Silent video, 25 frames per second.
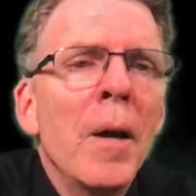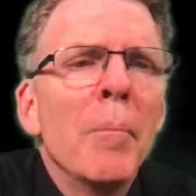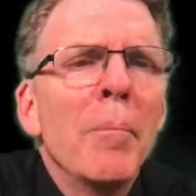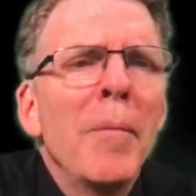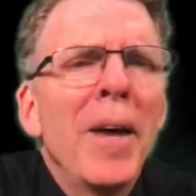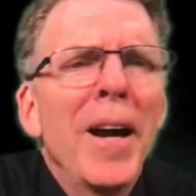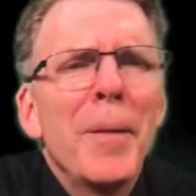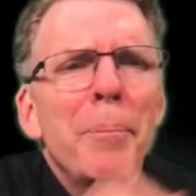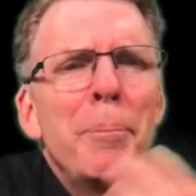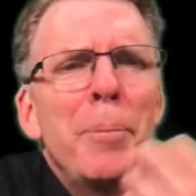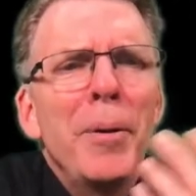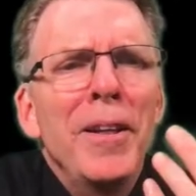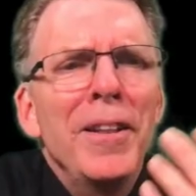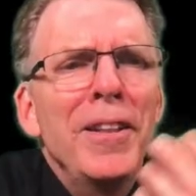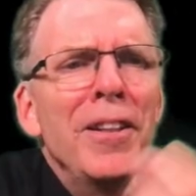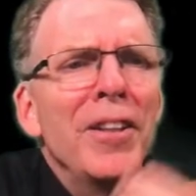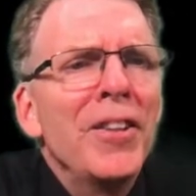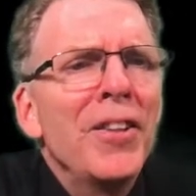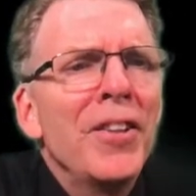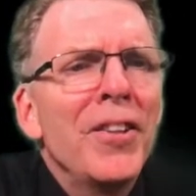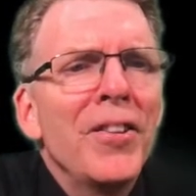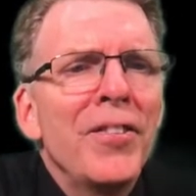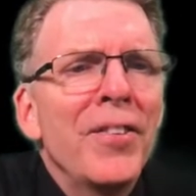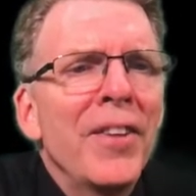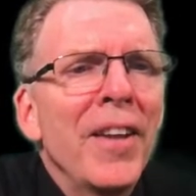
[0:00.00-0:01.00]
My
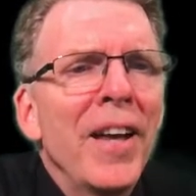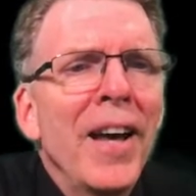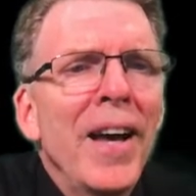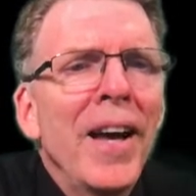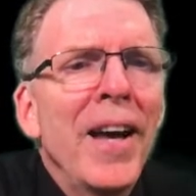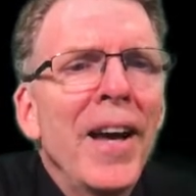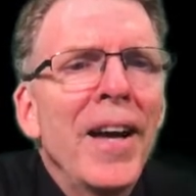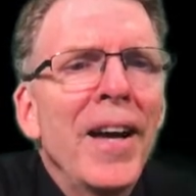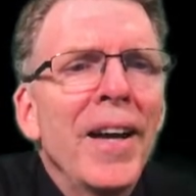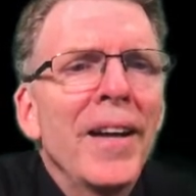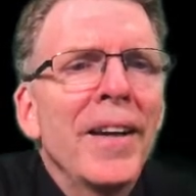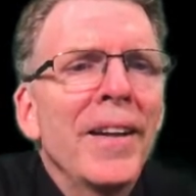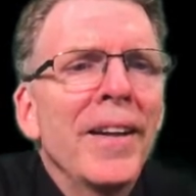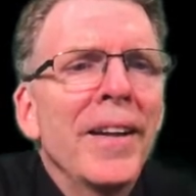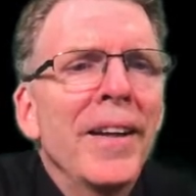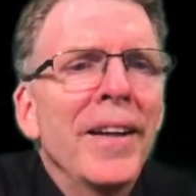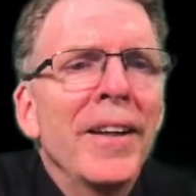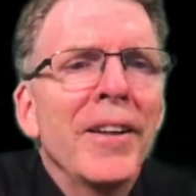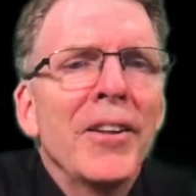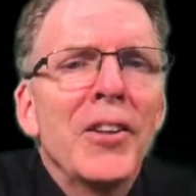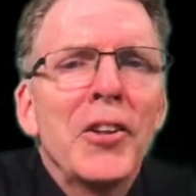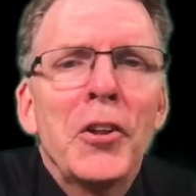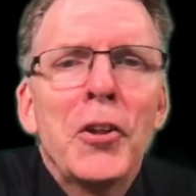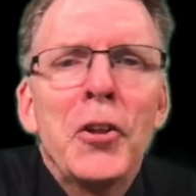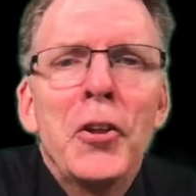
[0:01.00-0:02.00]
opinion is that
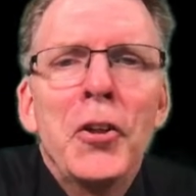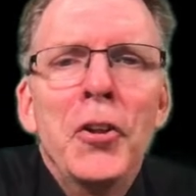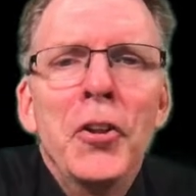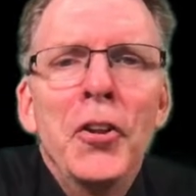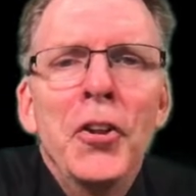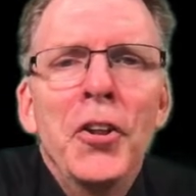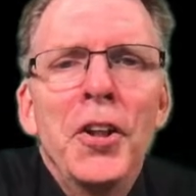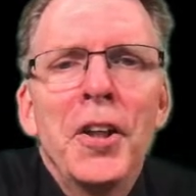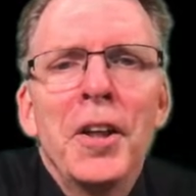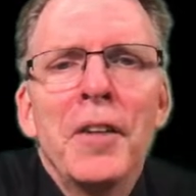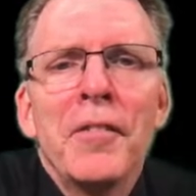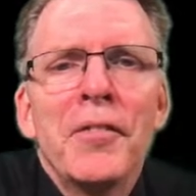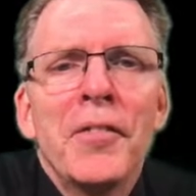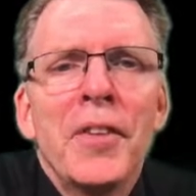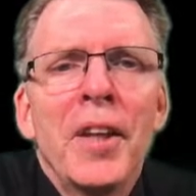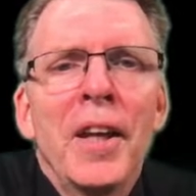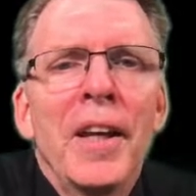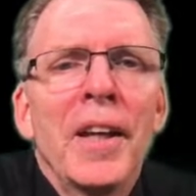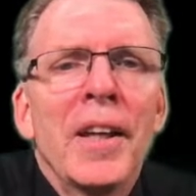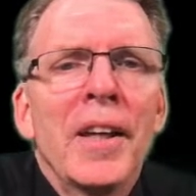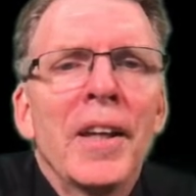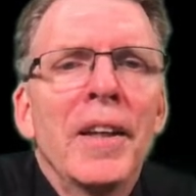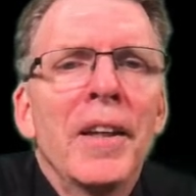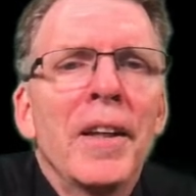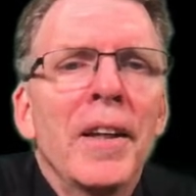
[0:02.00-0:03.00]
it could have
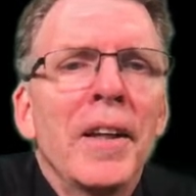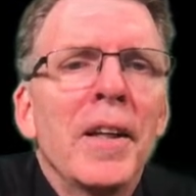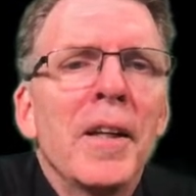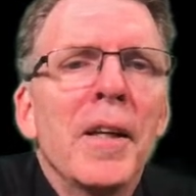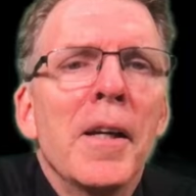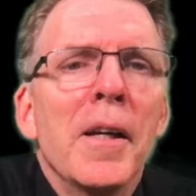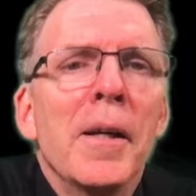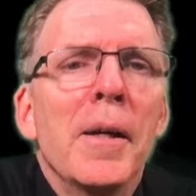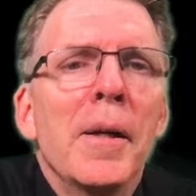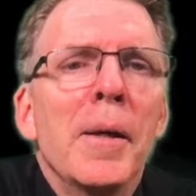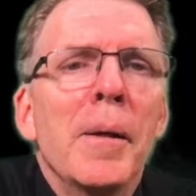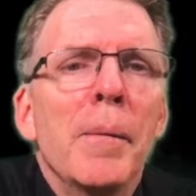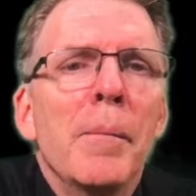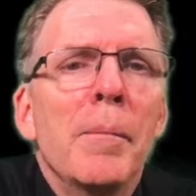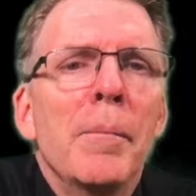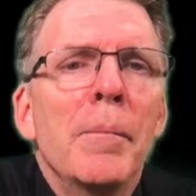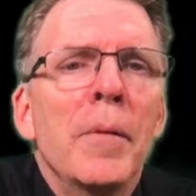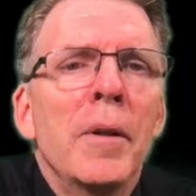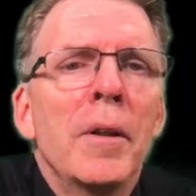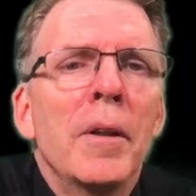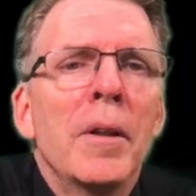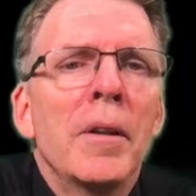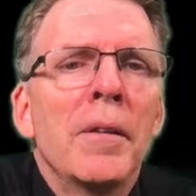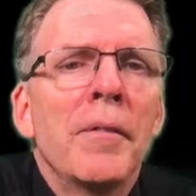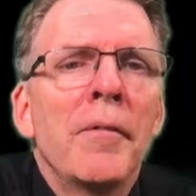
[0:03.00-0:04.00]
taken
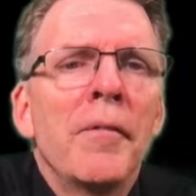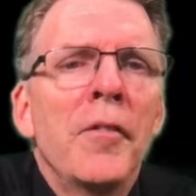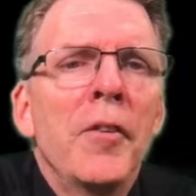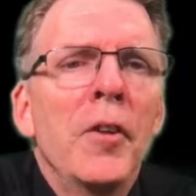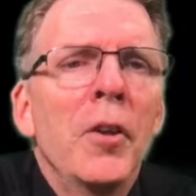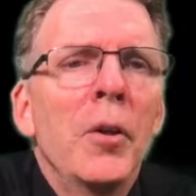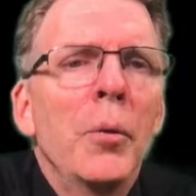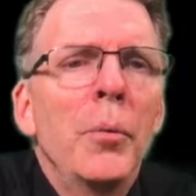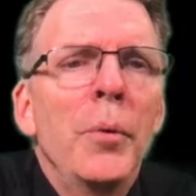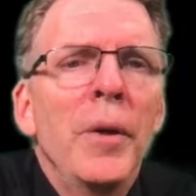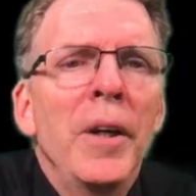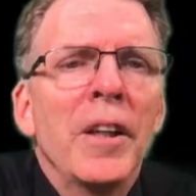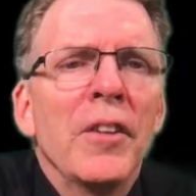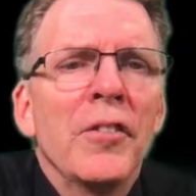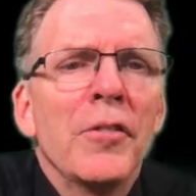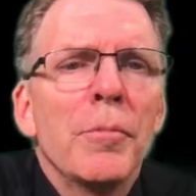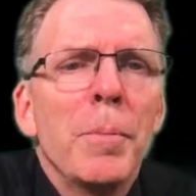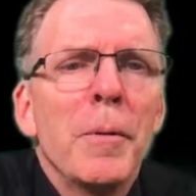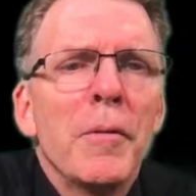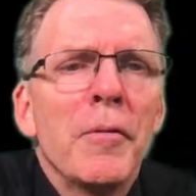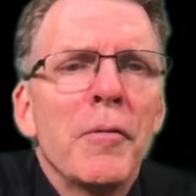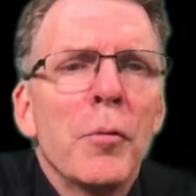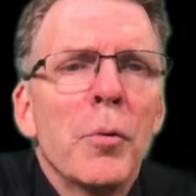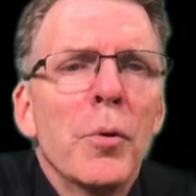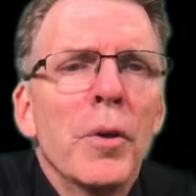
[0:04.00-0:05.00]
him a few weeks
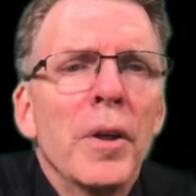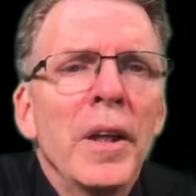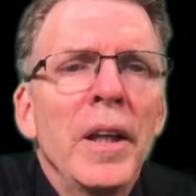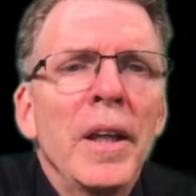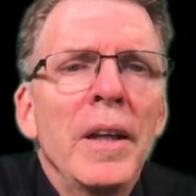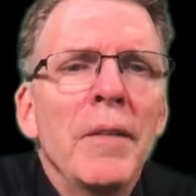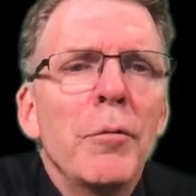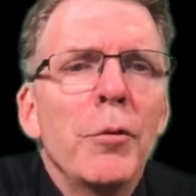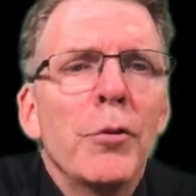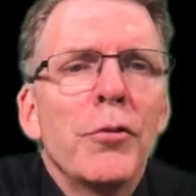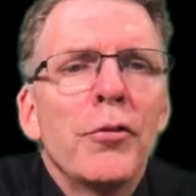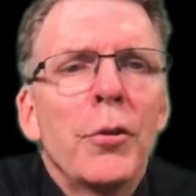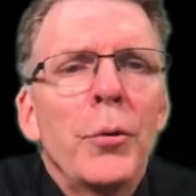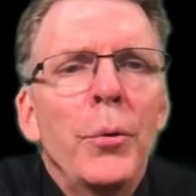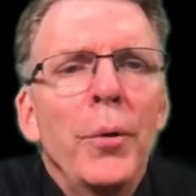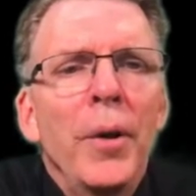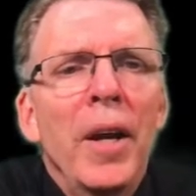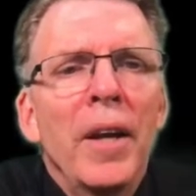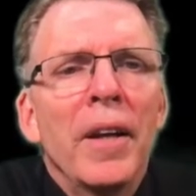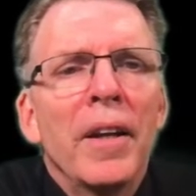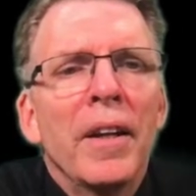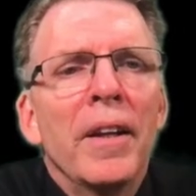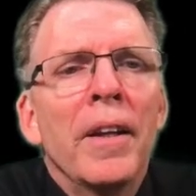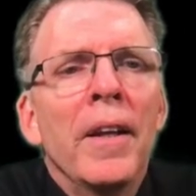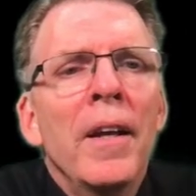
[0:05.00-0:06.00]
before Eve was
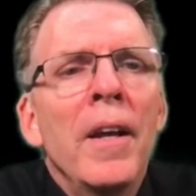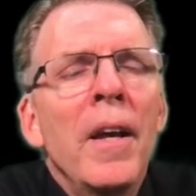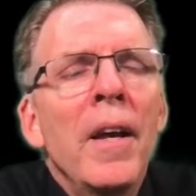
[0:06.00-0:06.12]
created.